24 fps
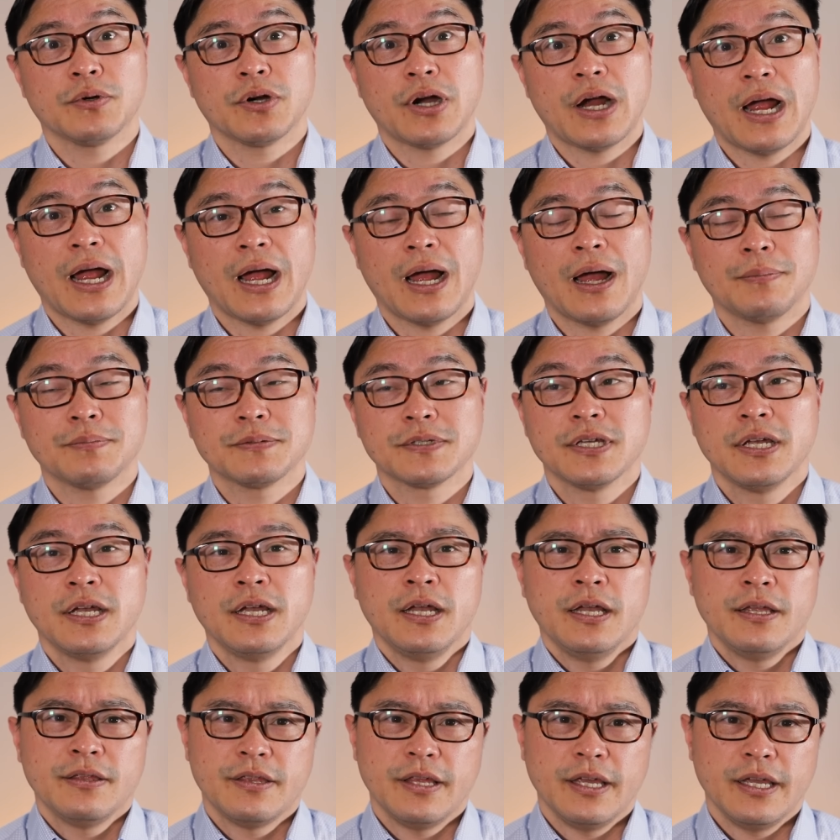Perhaps
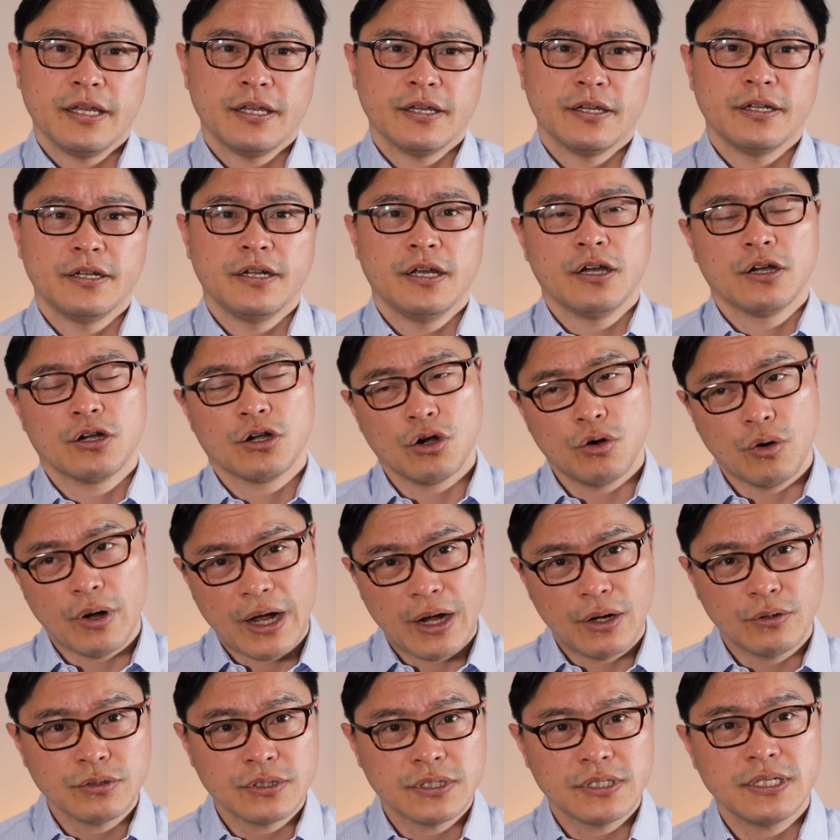they can go
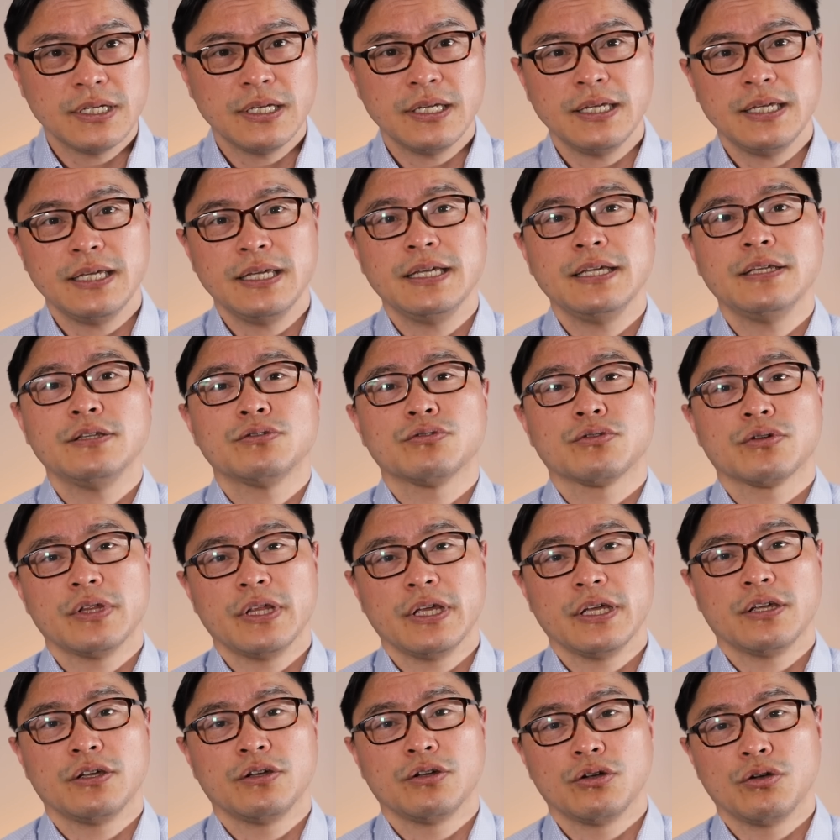out to eat, or
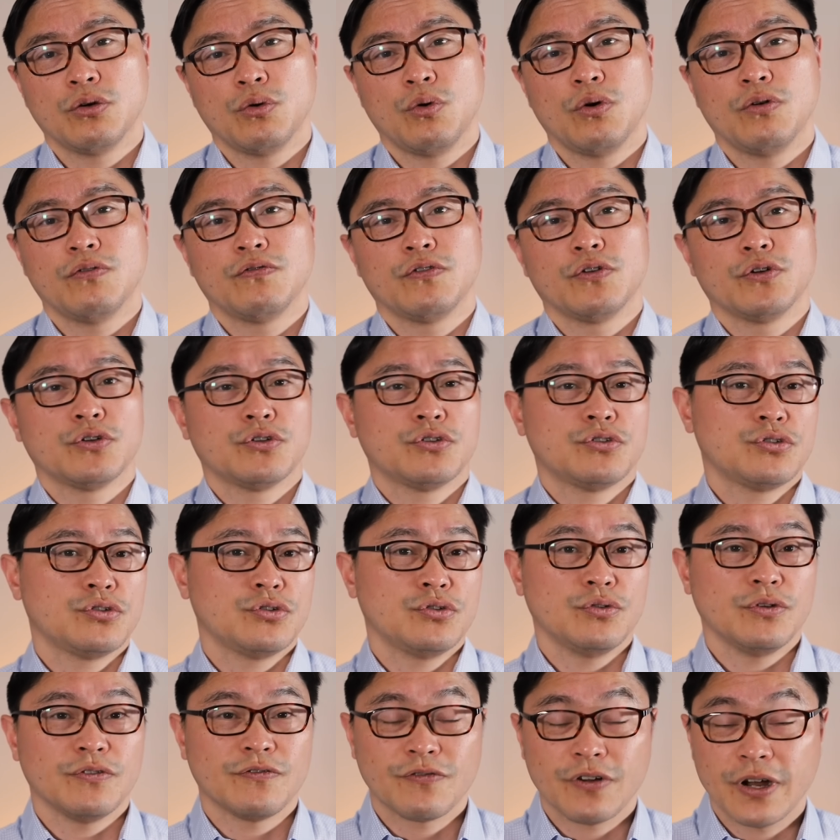they can go over
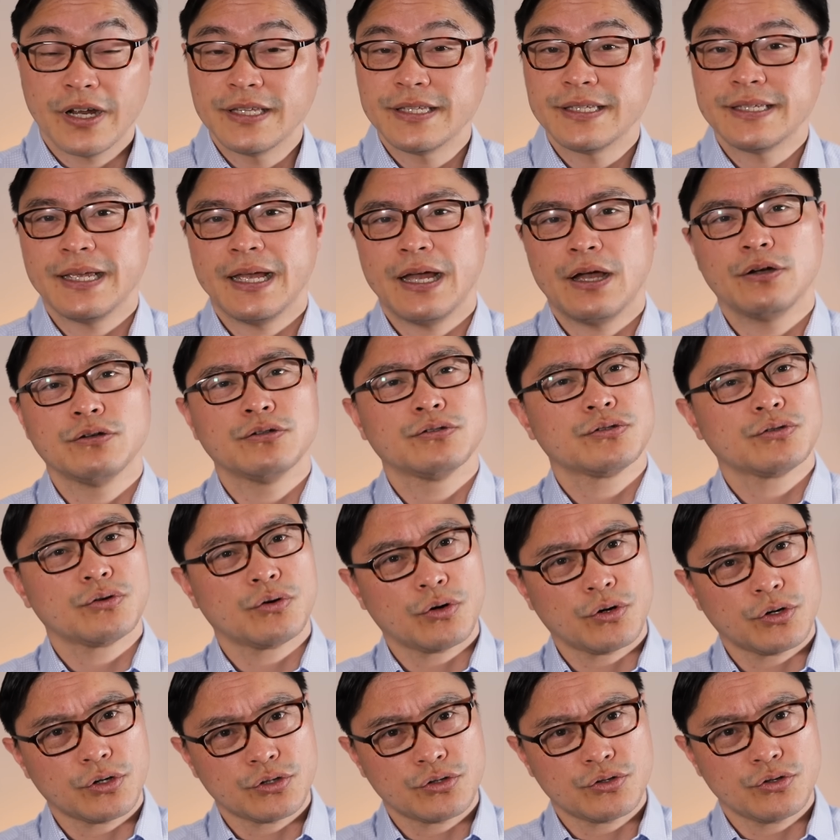to a friend's house
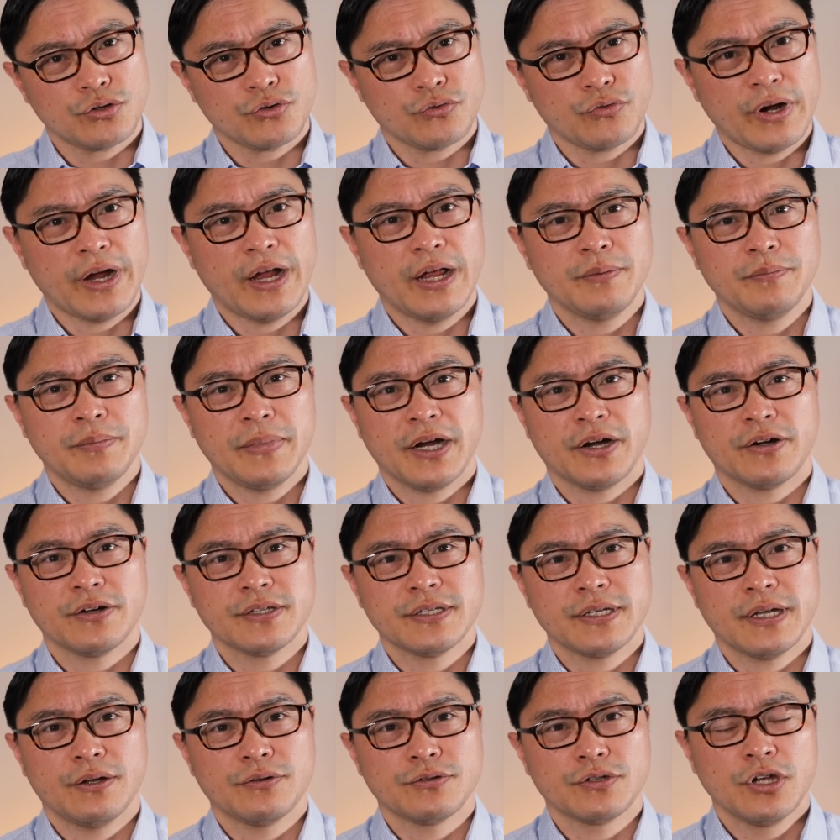or to your
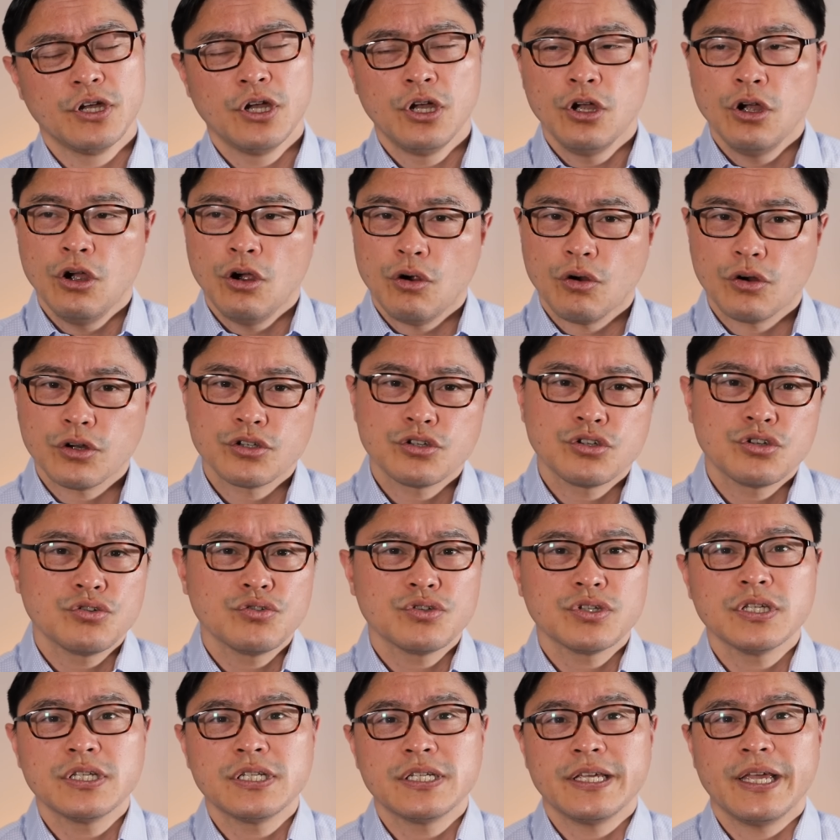grandparents' house, or
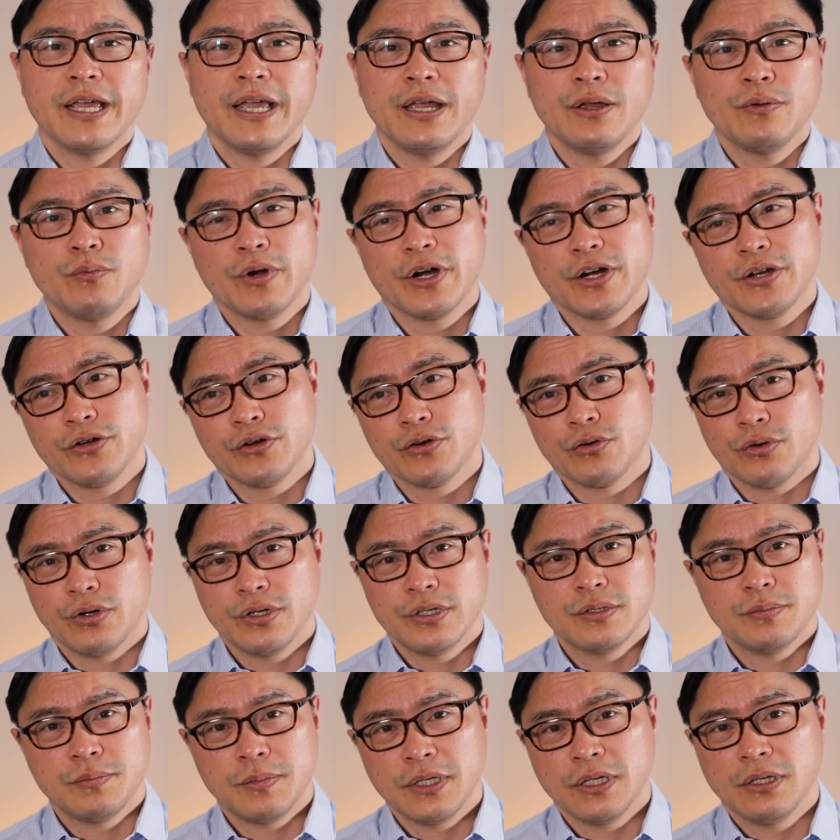choose a day where you're
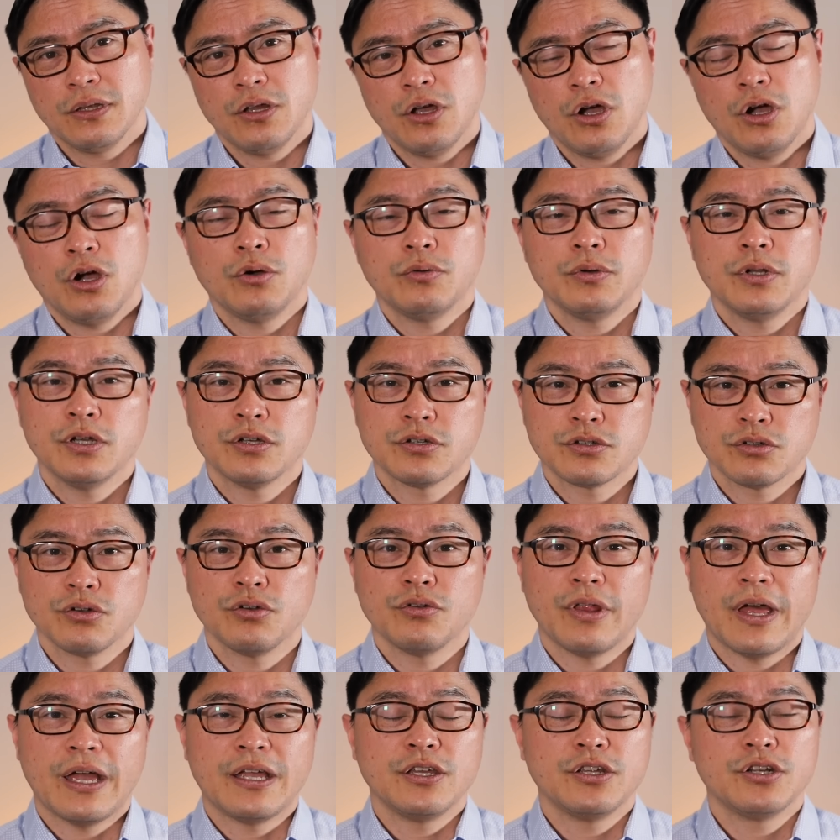going to be alone
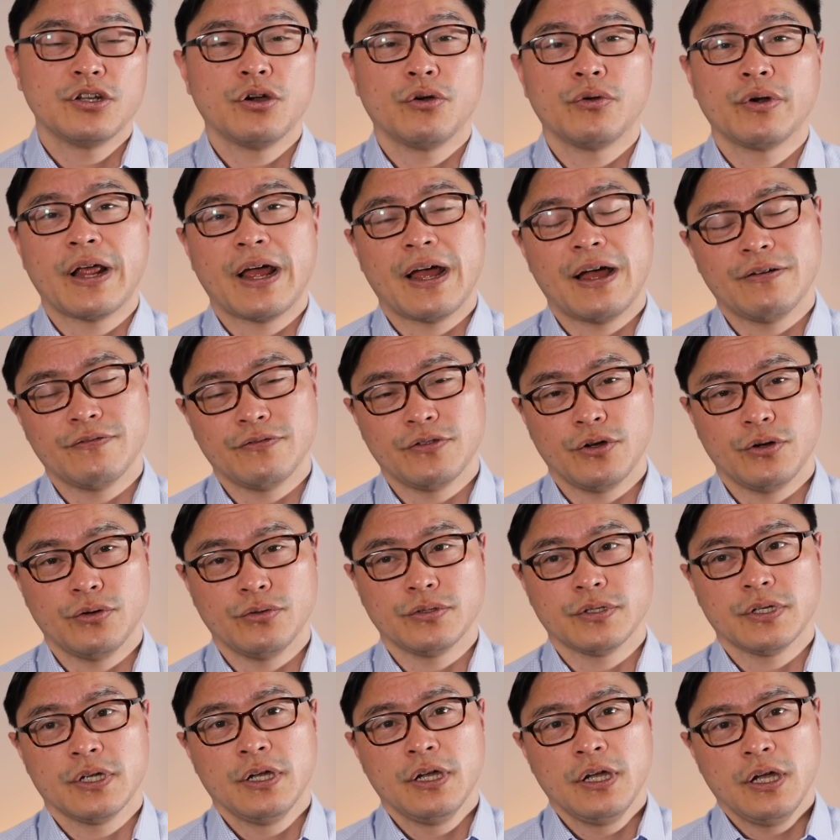so that you don't have
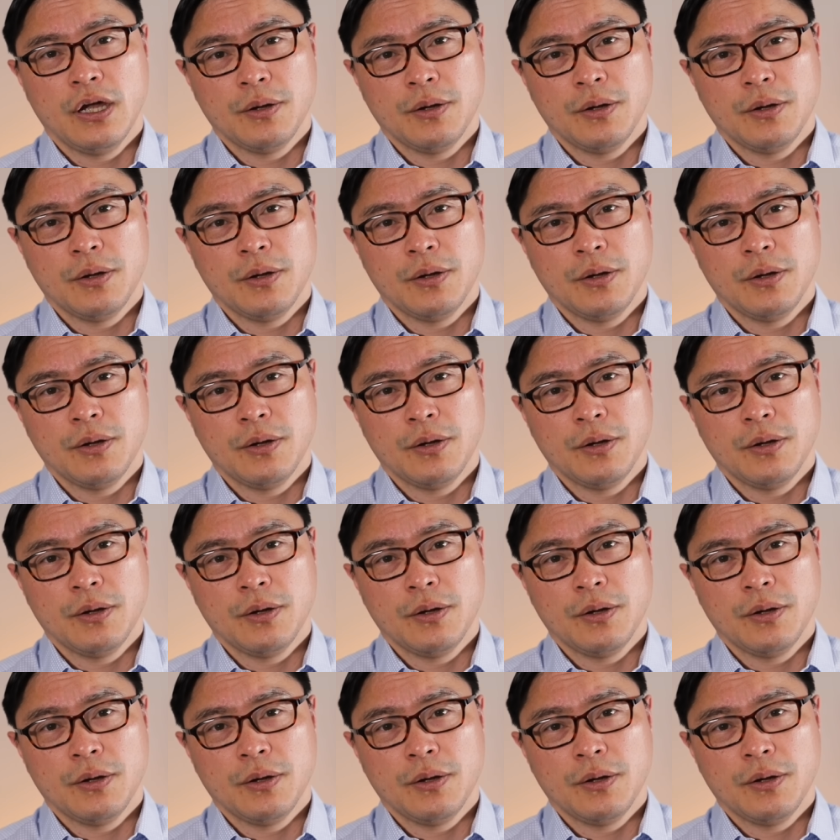those